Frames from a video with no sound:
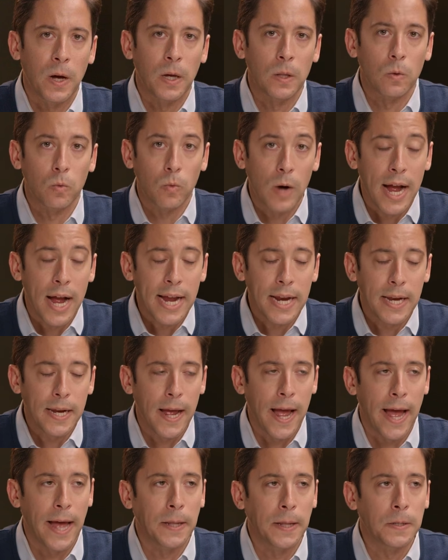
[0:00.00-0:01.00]
on the right
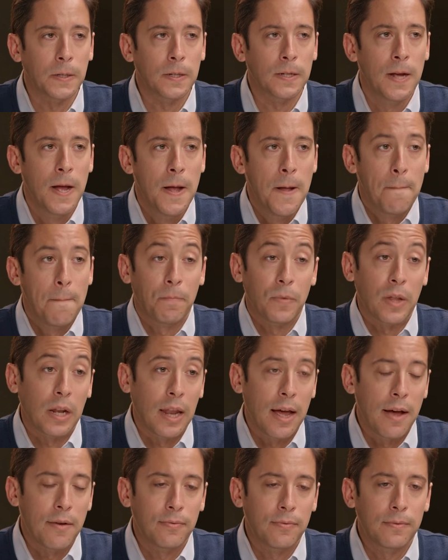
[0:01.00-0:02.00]
and the
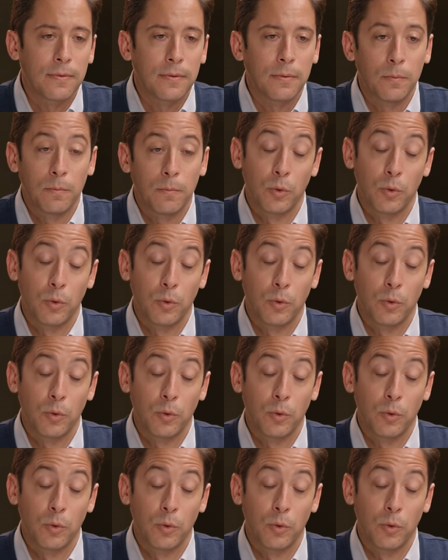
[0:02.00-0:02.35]
left,